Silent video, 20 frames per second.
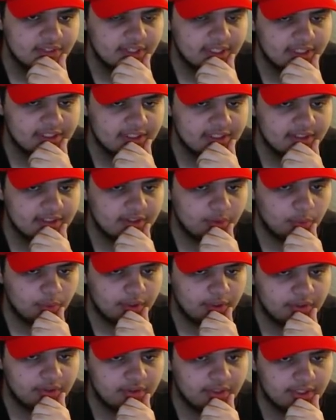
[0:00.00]
And I think they're
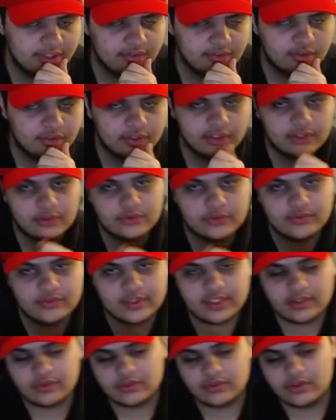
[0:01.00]
well delivered in those
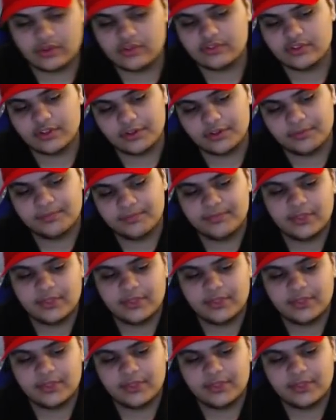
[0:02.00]
videos. Also,